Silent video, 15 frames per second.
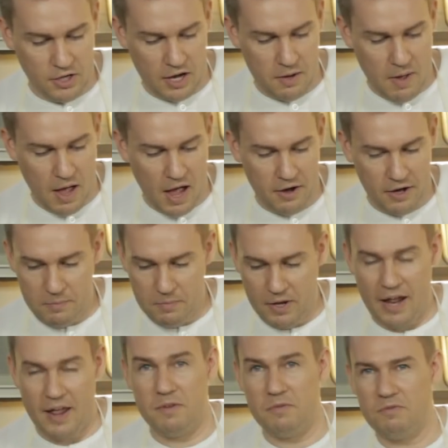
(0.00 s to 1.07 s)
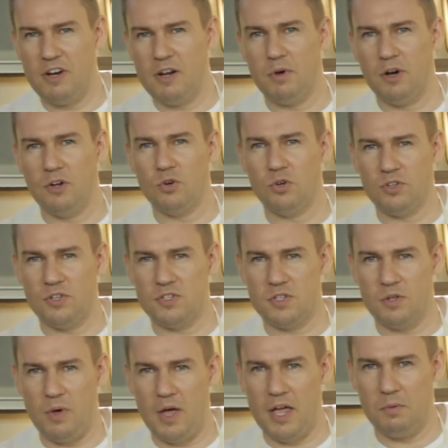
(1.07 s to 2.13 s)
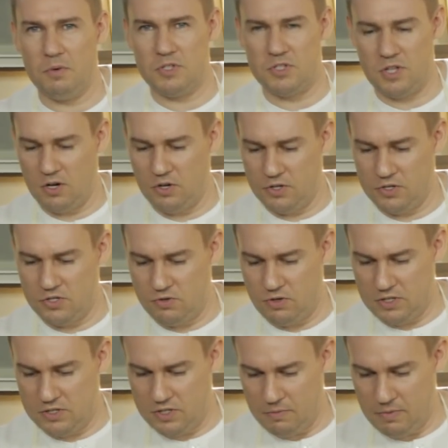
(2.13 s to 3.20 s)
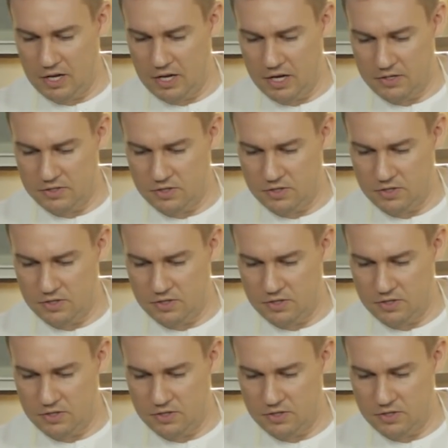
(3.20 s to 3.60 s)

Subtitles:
calamari, but I really want to cook this the way it was done on the streets in Manila.